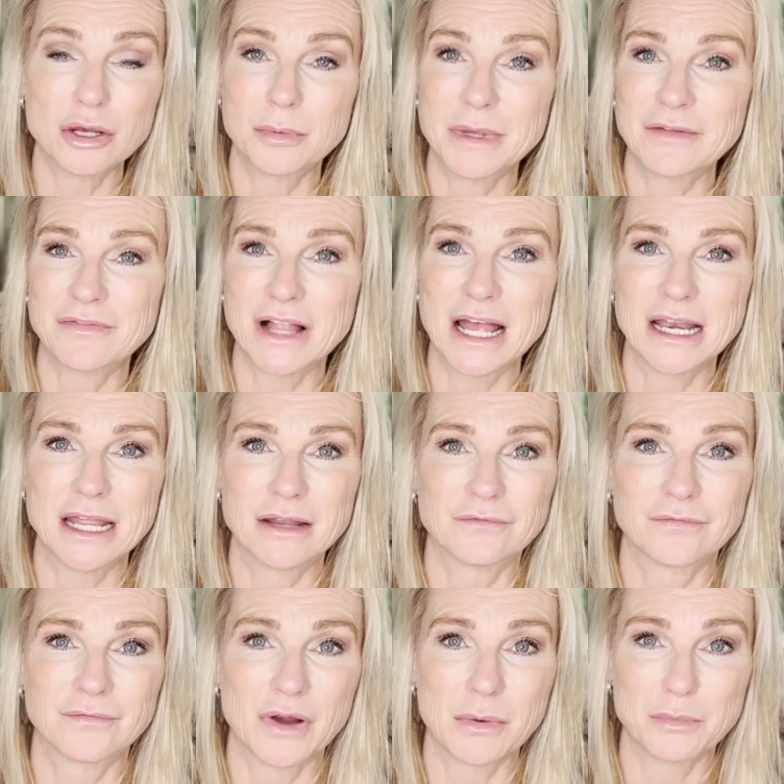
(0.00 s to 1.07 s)
You'll be flying in
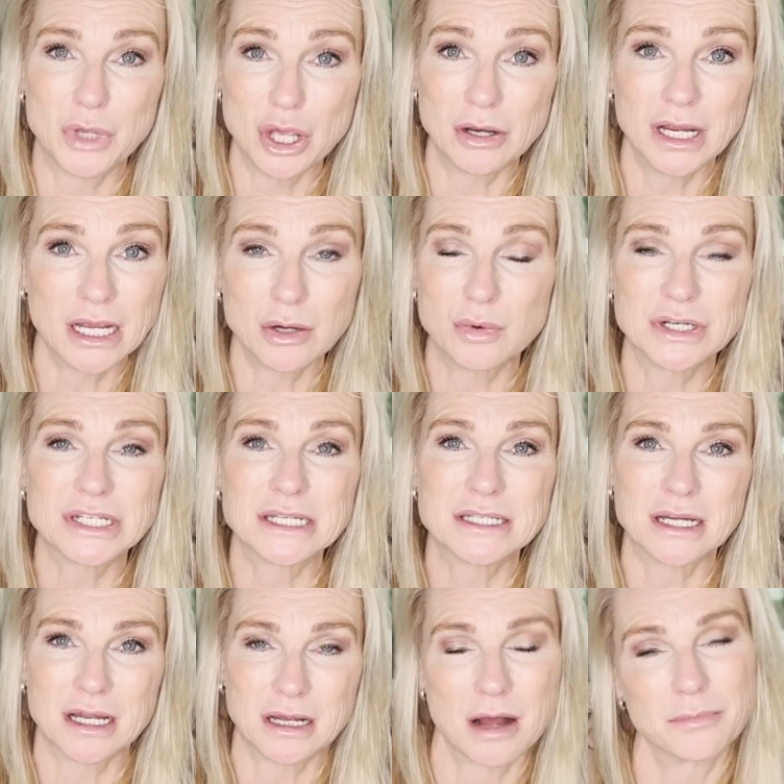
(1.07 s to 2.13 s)
from Munich, which is
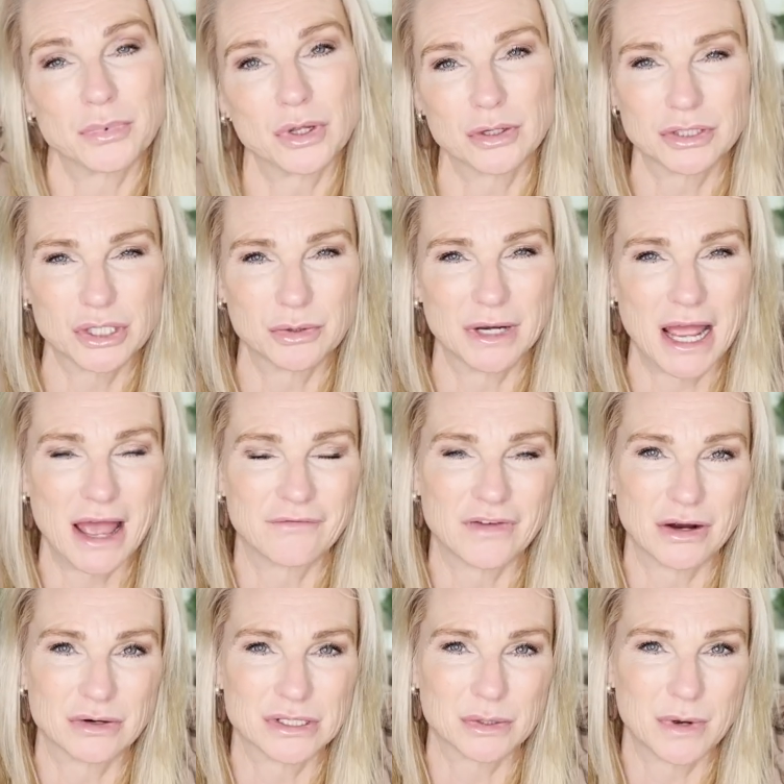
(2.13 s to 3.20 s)
a couple 2.5
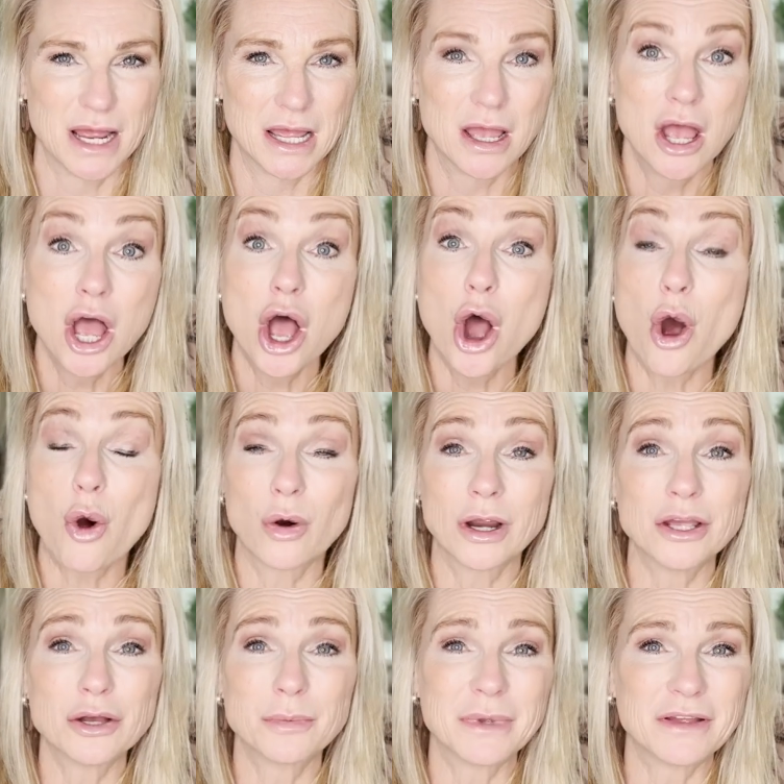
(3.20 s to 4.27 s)
hours away, or
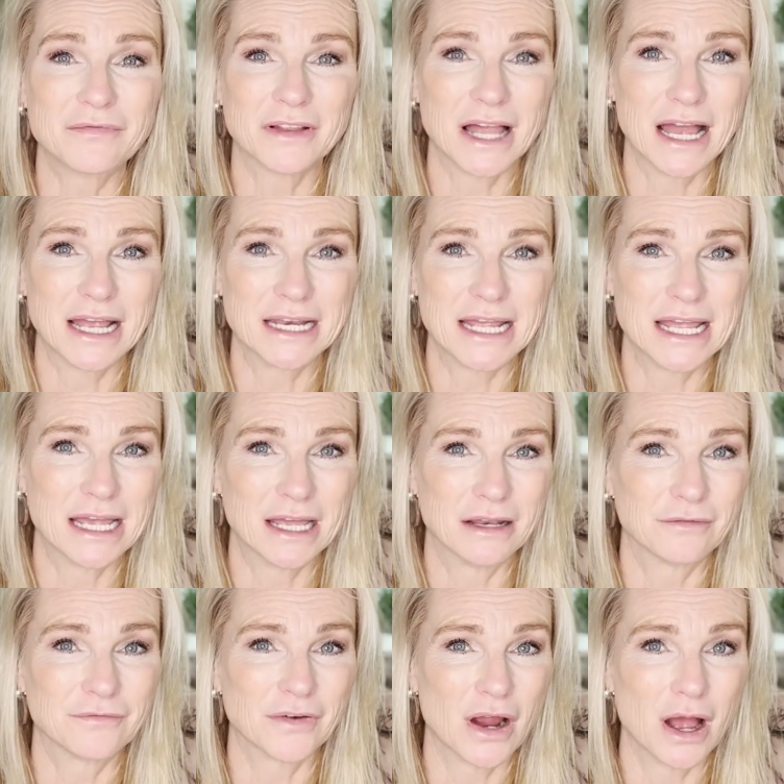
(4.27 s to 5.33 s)
you'll be flying
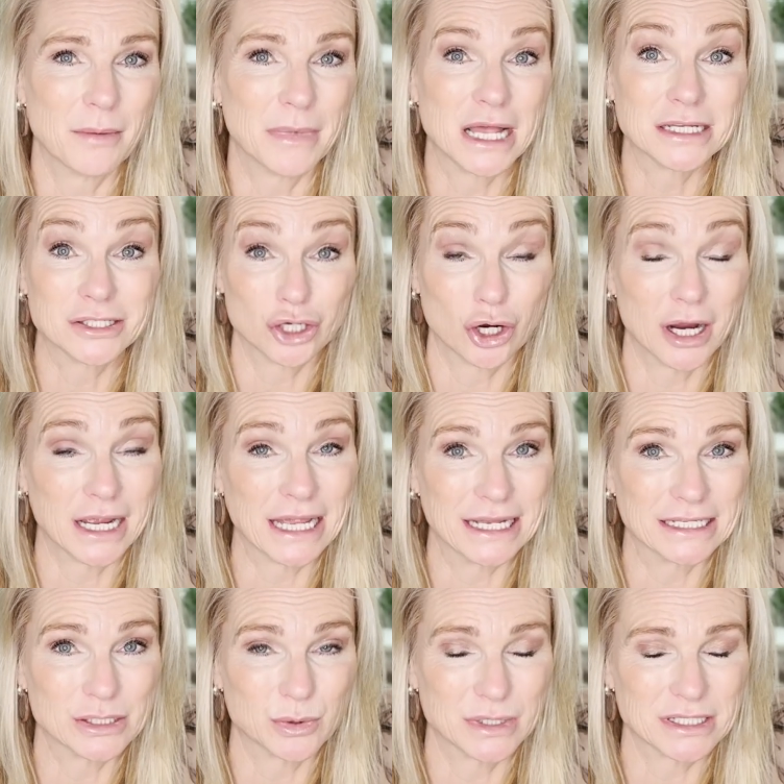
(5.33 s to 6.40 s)
in from Zurich
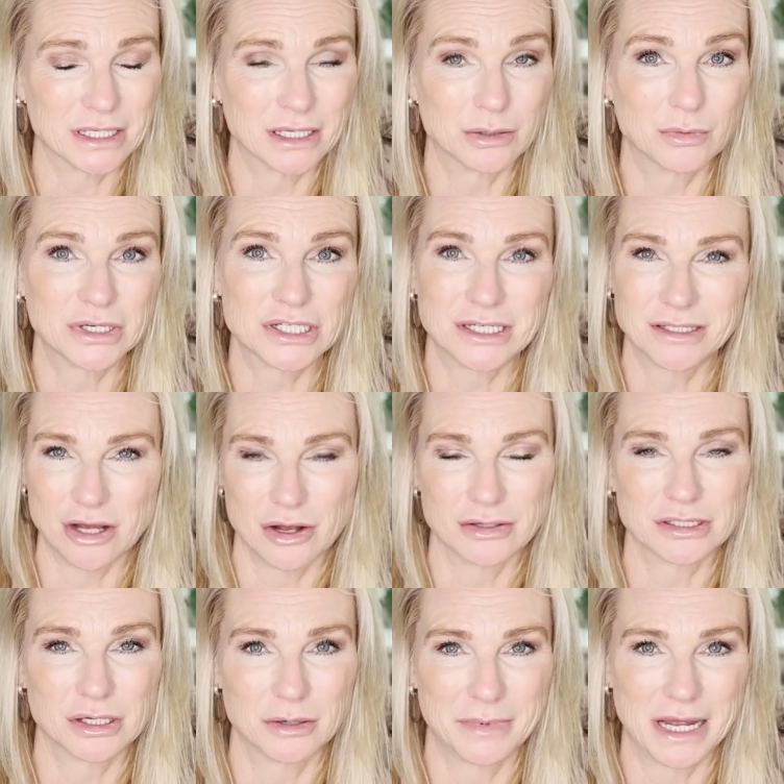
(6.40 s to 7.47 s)
in Switzerland, which is
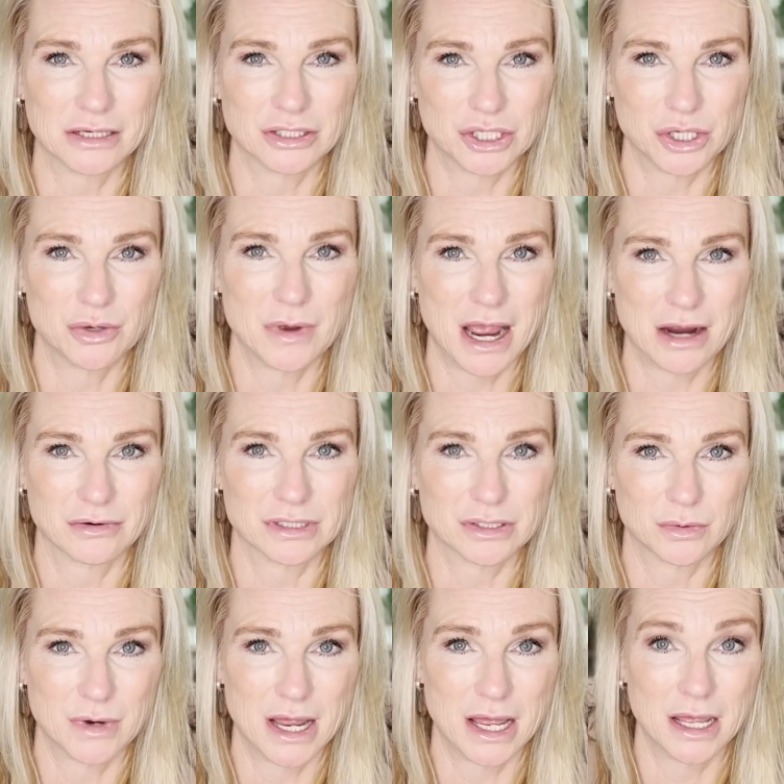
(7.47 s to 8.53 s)
also about 2 hours
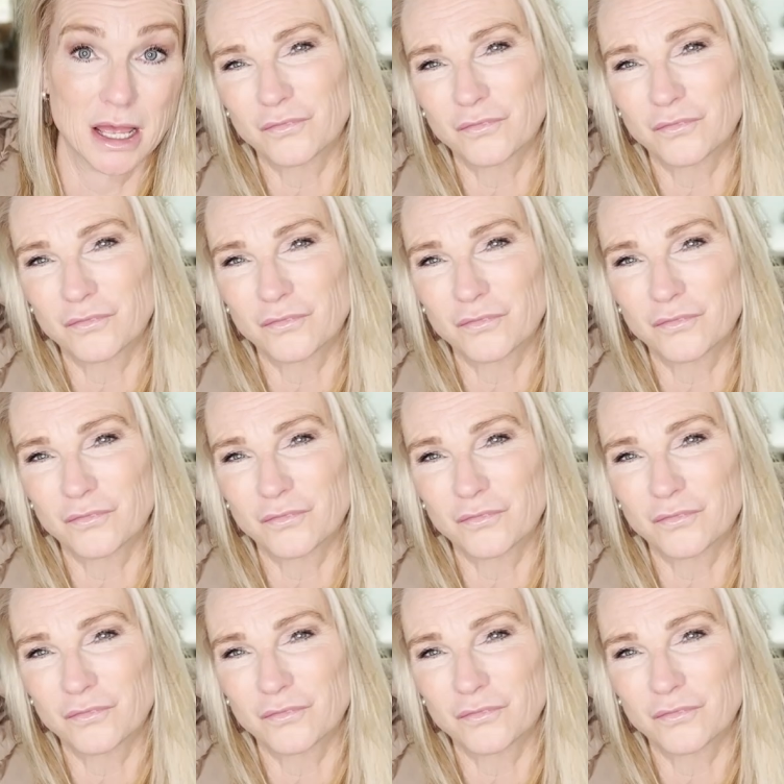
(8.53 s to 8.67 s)
away.